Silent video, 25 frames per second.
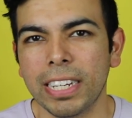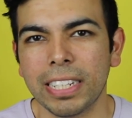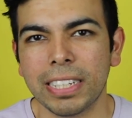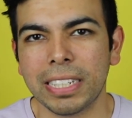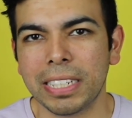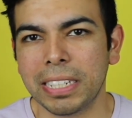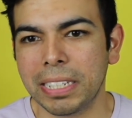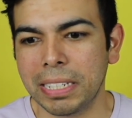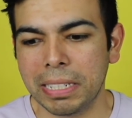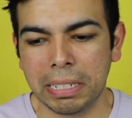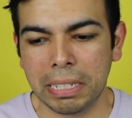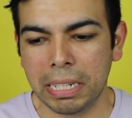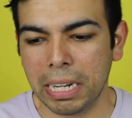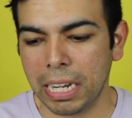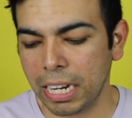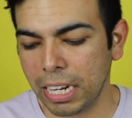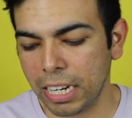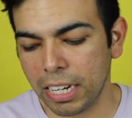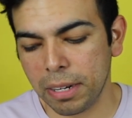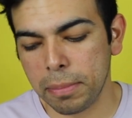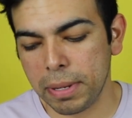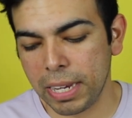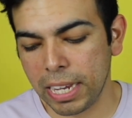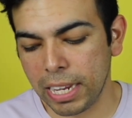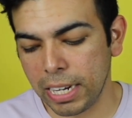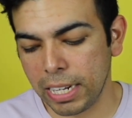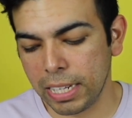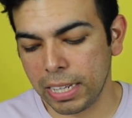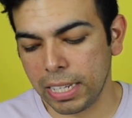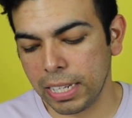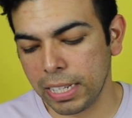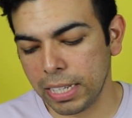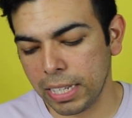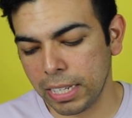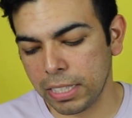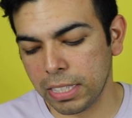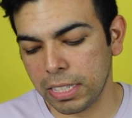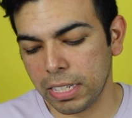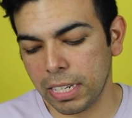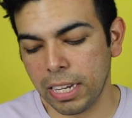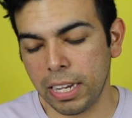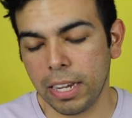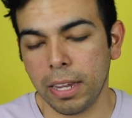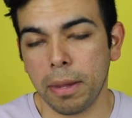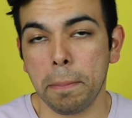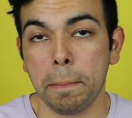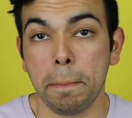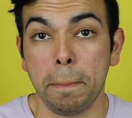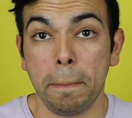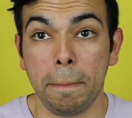It's not going to be anything that's
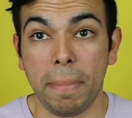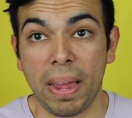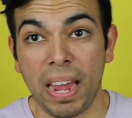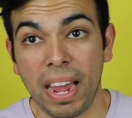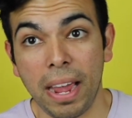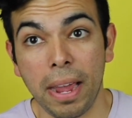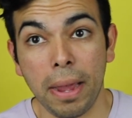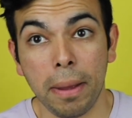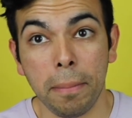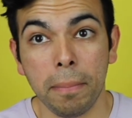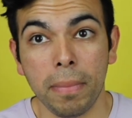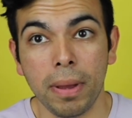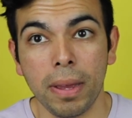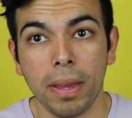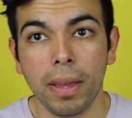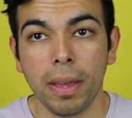like bam,